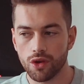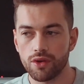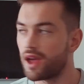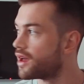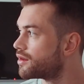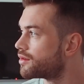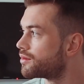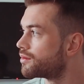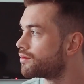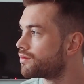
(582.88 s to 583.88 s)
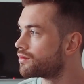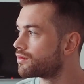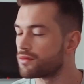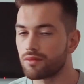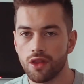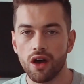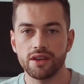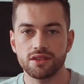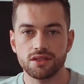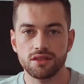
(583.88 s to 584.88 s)
Oh yeah,
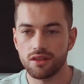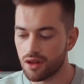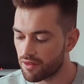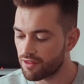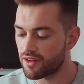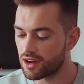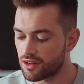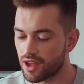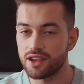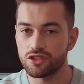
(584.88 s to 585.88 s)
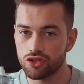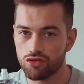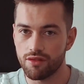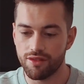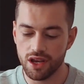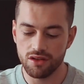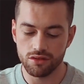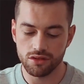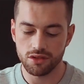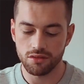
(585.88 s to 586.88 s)
nice. That is a strong
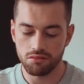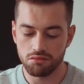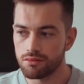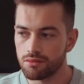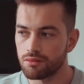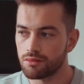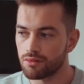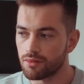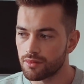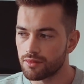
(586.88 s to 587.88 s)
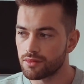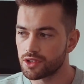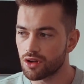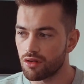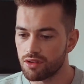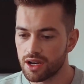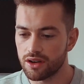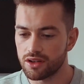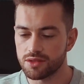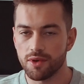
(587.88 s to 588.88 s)
fragrance. It's got a really
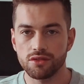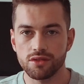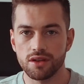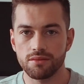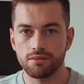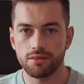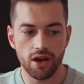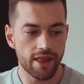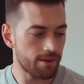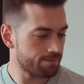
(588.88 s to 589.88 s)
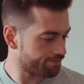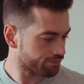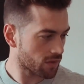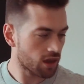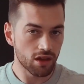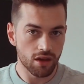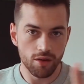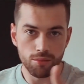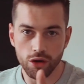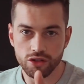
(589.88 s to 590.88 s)
nice smell to it, I like that.
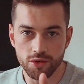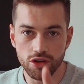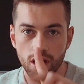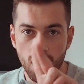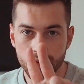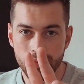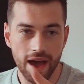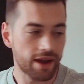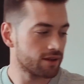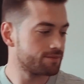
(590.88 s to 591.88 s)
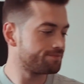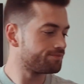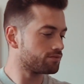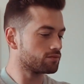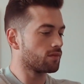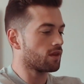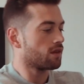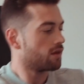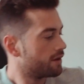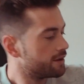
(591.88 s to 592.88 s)
Postman, I'll be back.
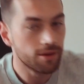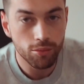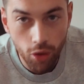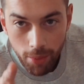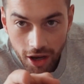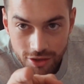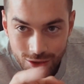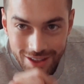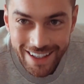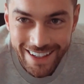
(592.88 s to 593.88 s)
More parcels.